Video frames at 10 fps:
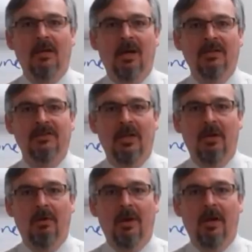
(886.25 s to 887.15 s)

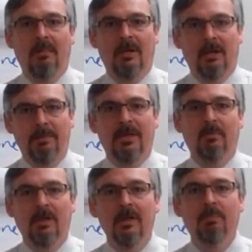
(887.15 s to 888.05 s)
also it'll be
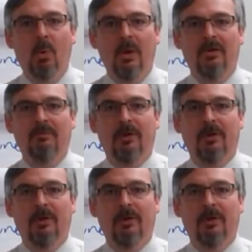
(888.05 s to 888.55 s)
really important,